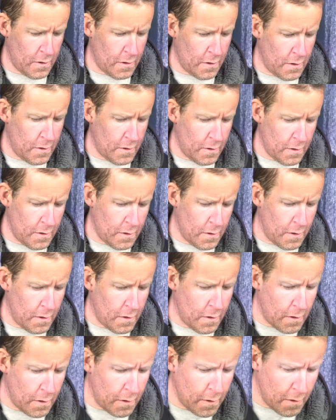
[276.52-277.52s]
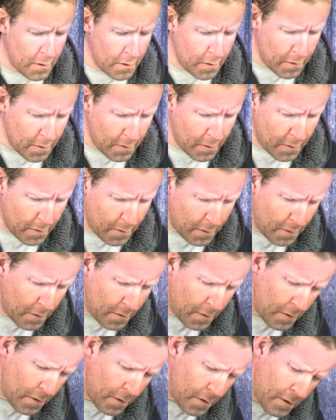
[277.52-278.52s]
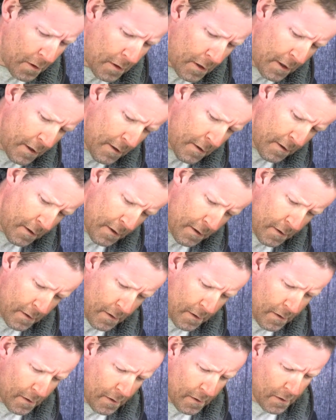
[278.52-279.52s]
No one is speaking in this clip.